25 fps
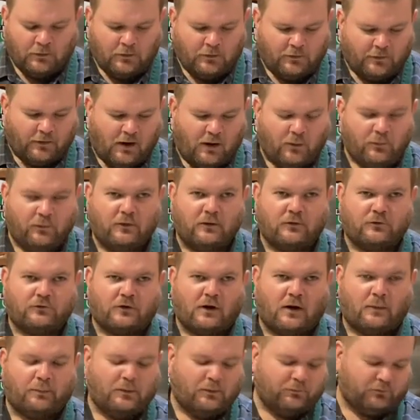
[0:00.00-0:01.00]
Now we need to
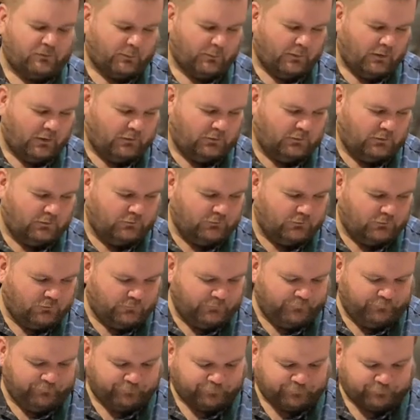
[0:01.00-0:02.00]
chop up some onions.
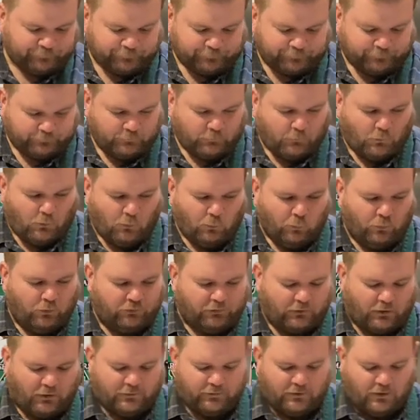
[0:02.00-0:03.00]
We just
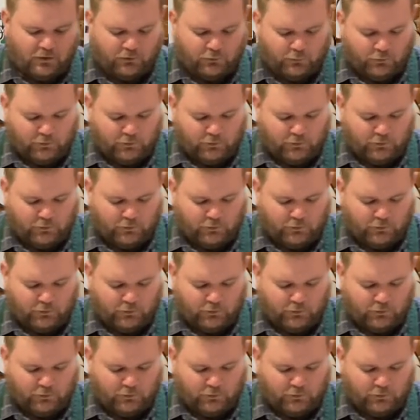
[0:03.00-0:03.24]
got yellow